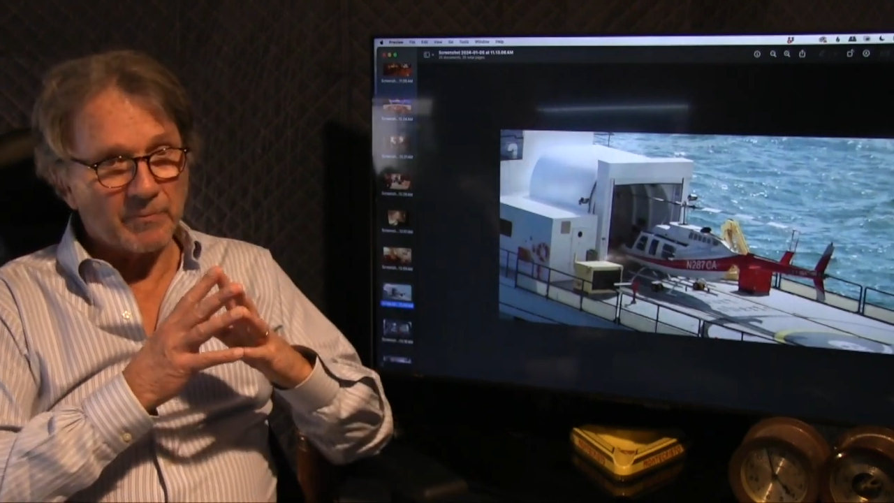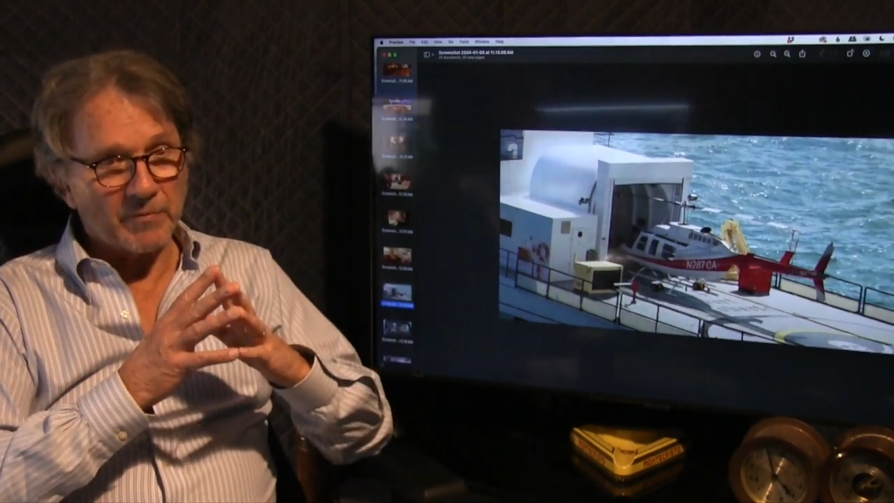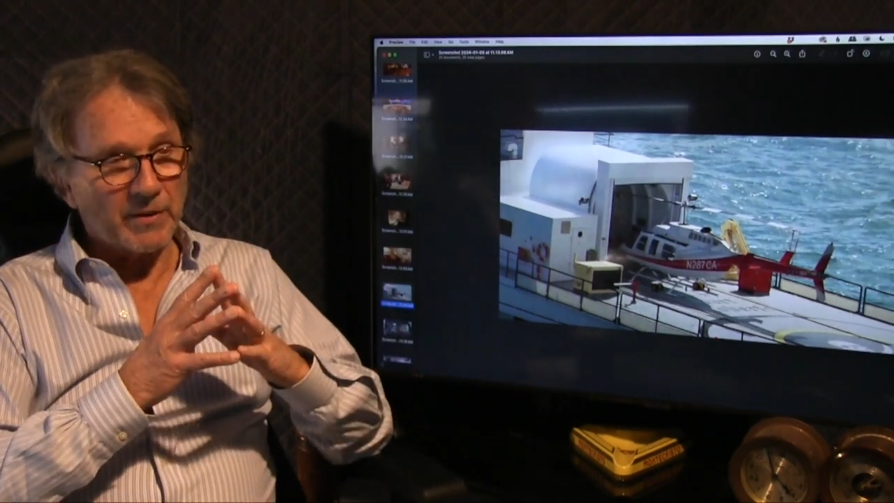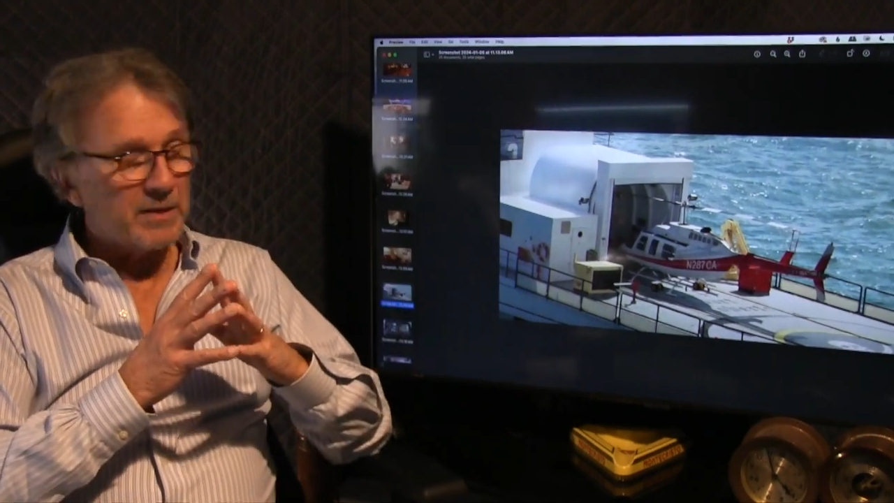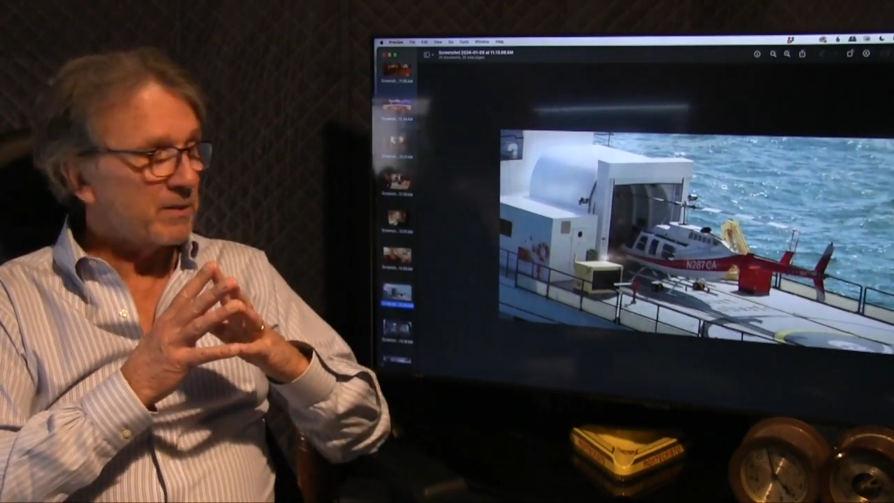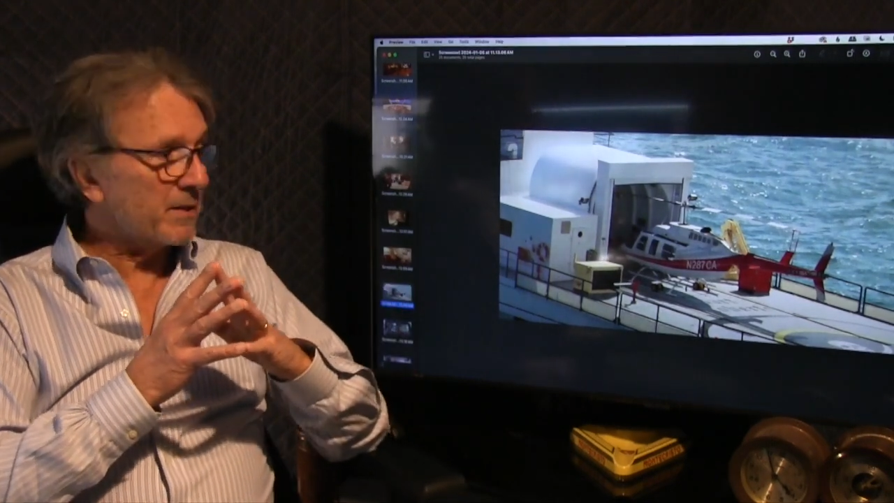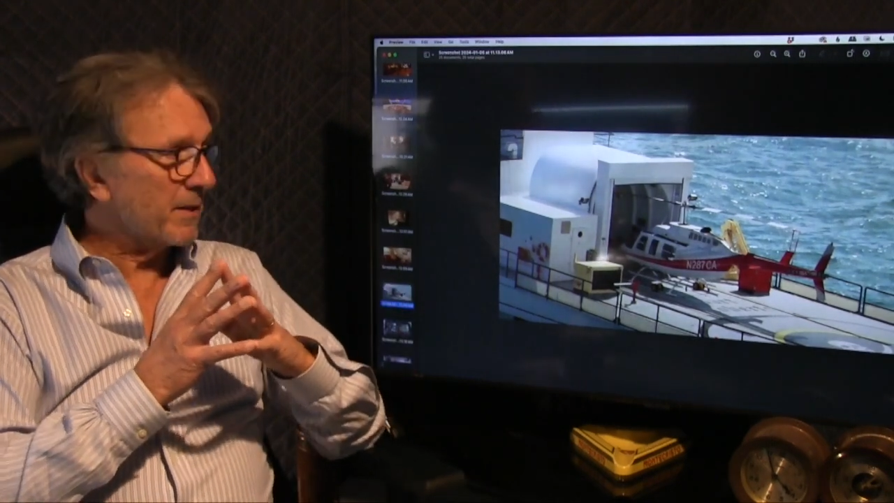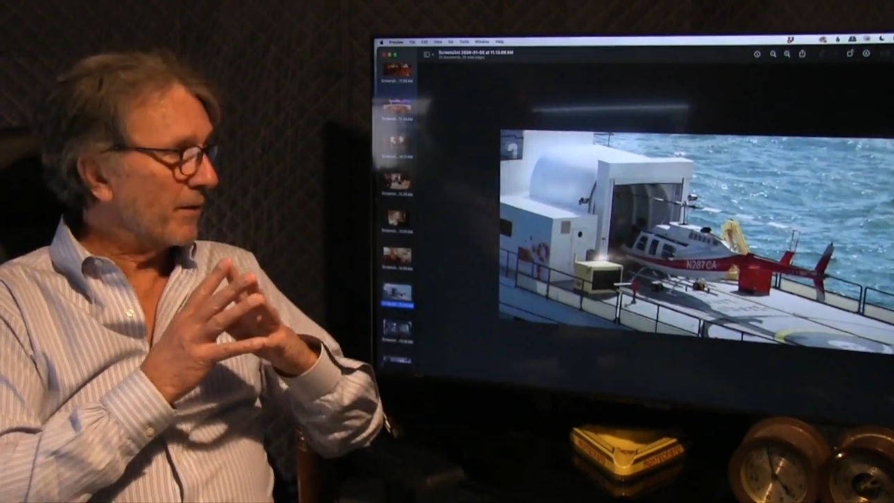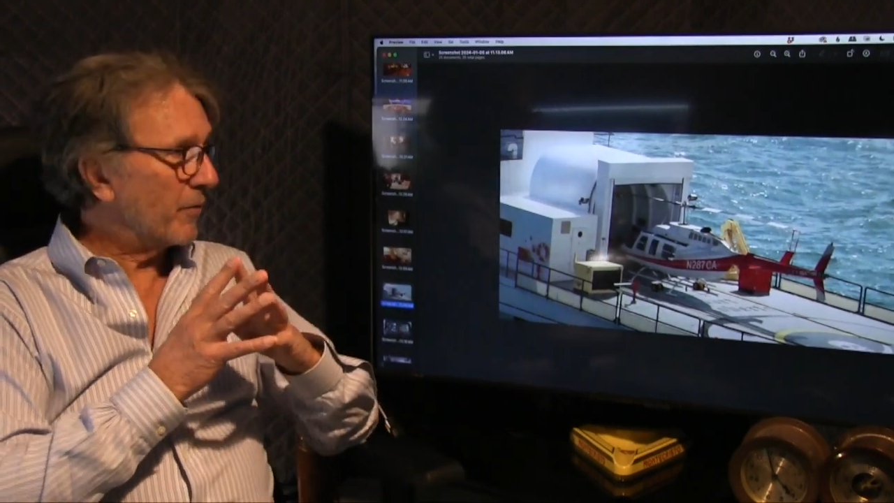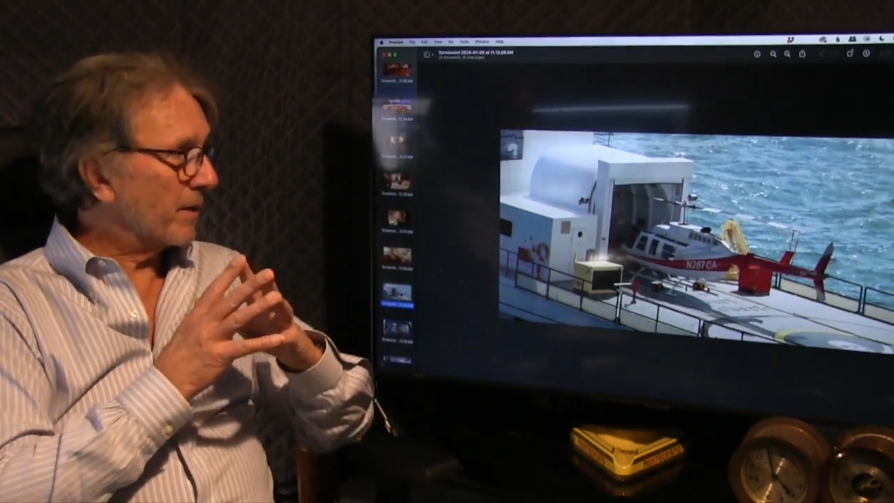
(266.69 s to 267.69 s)
very
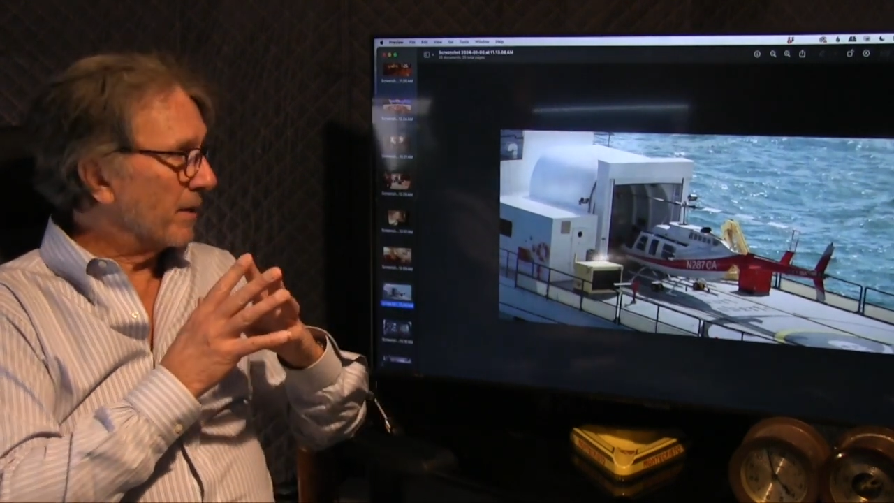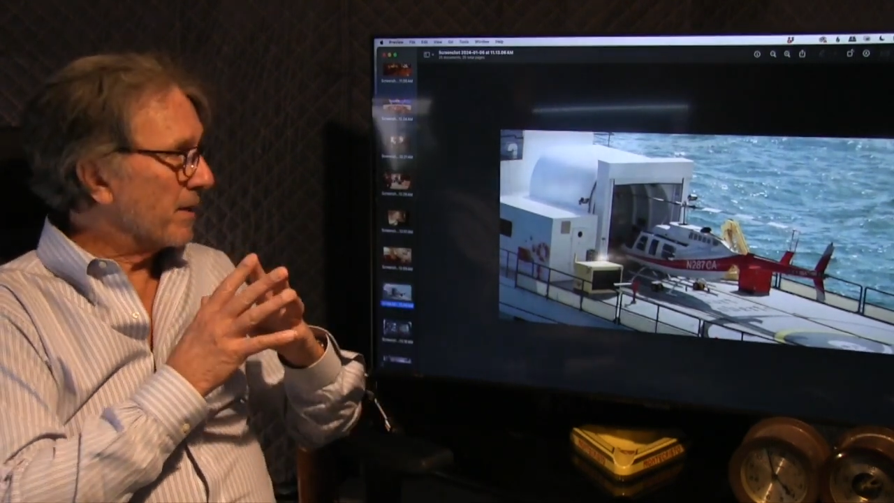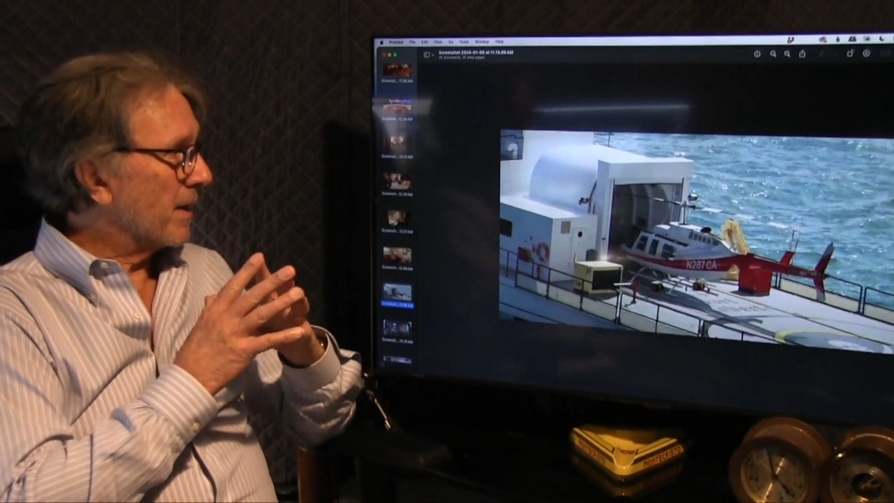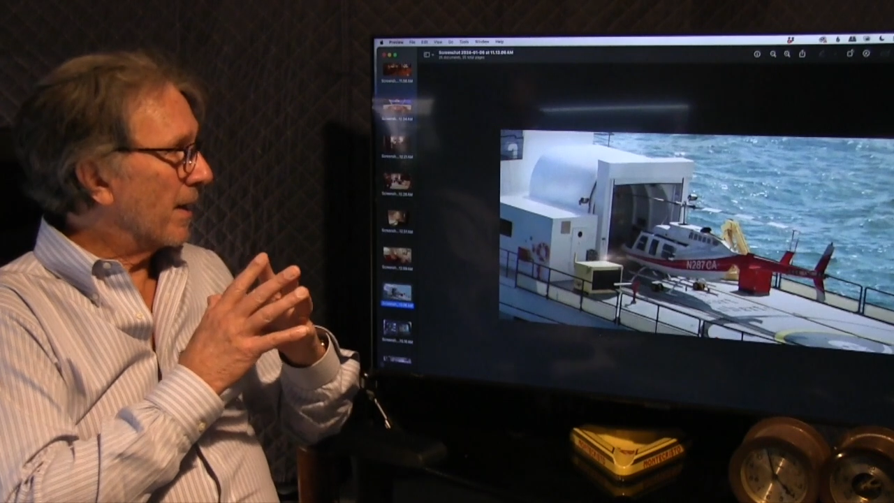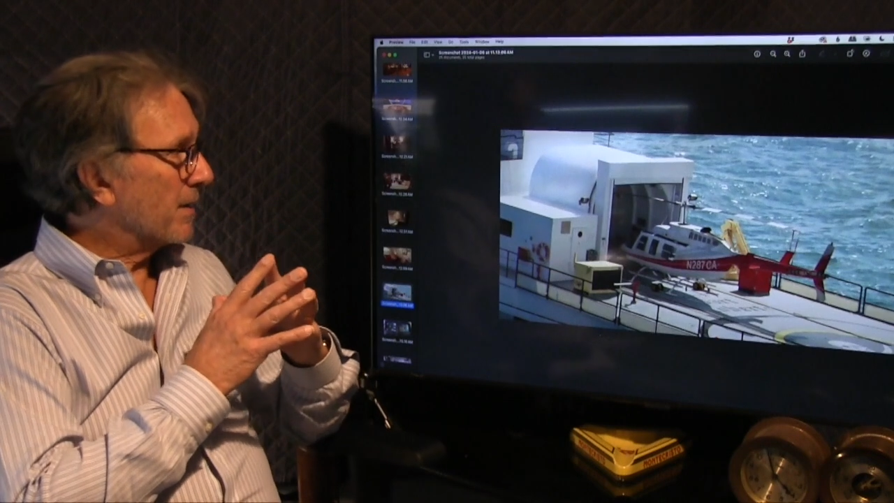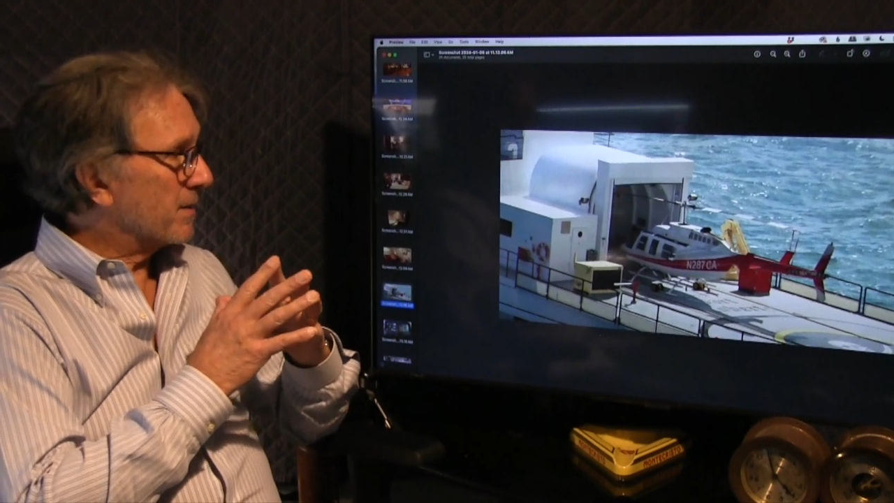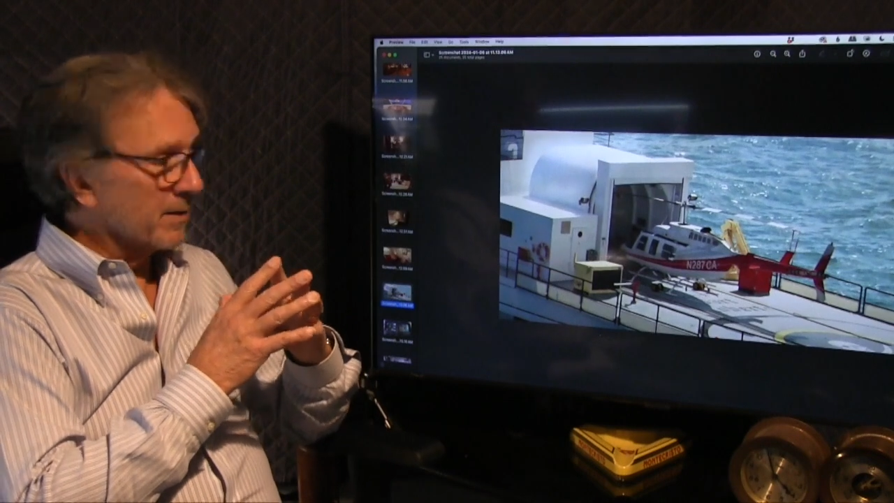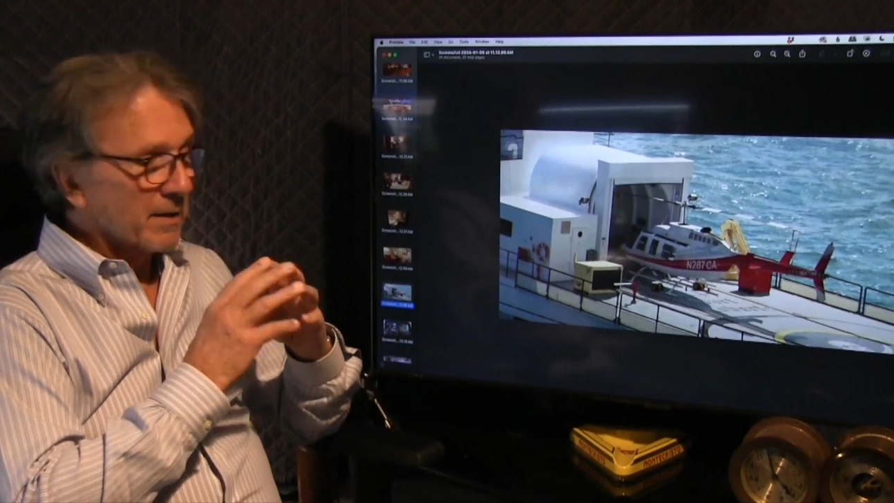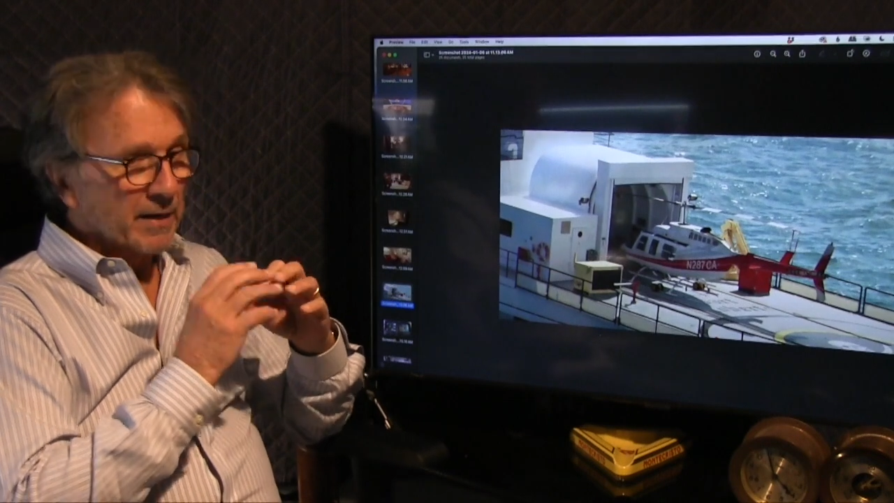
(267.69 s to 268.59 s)
significant yachts,